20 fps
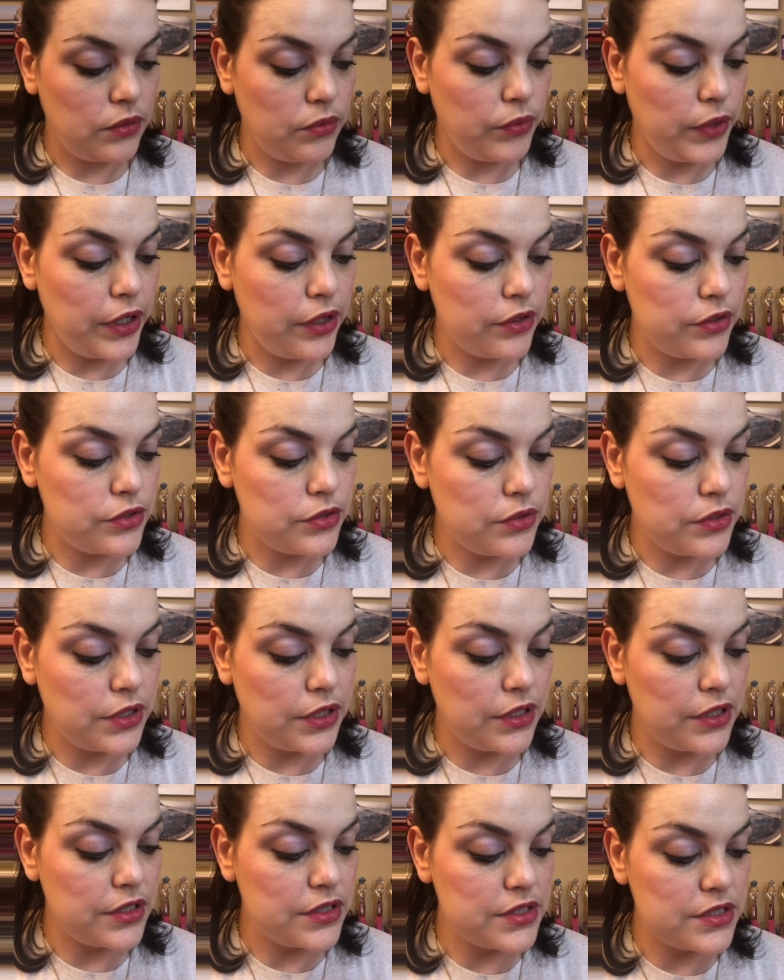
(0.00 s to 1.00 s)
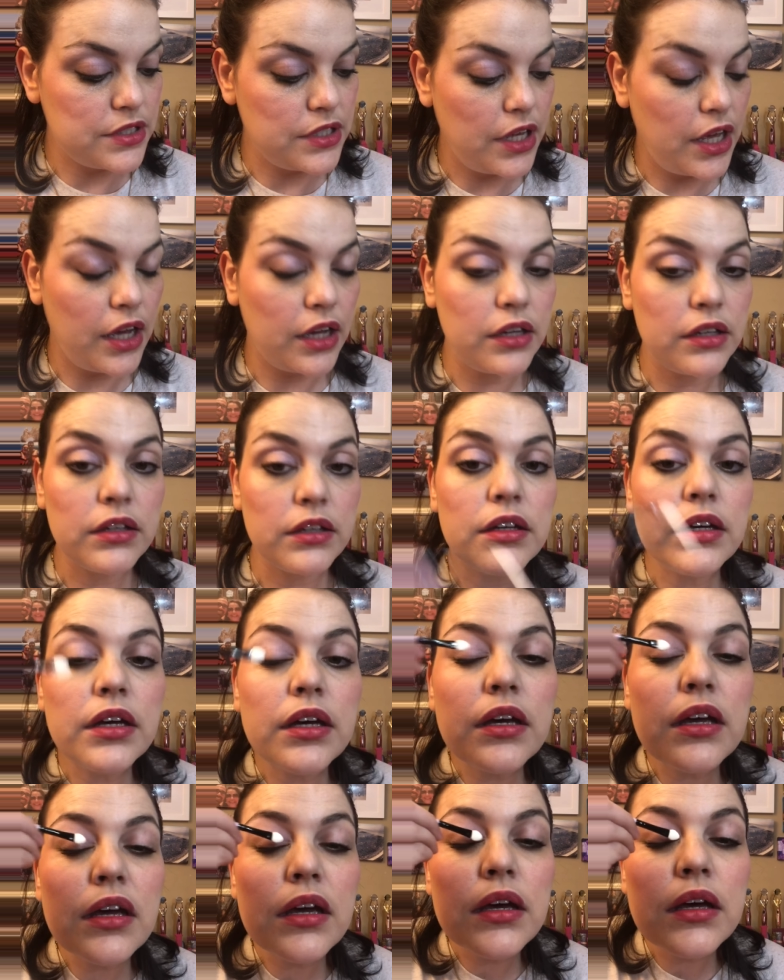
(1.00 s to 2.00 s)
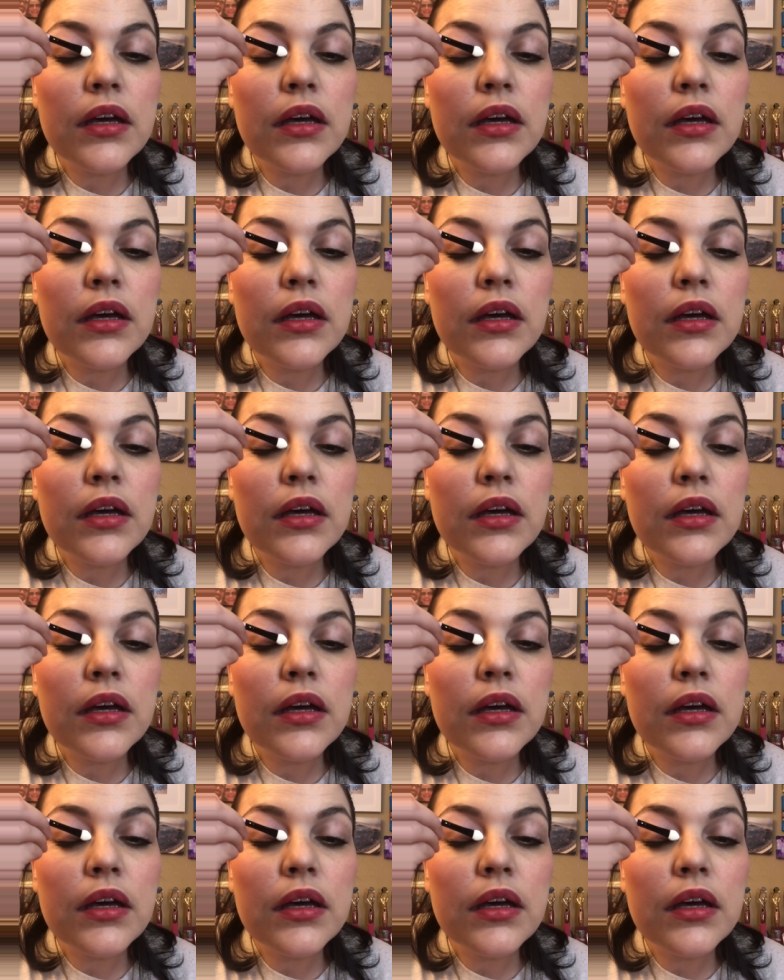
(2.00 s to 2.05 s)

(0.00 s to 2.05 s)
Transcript: We are doing it exactly.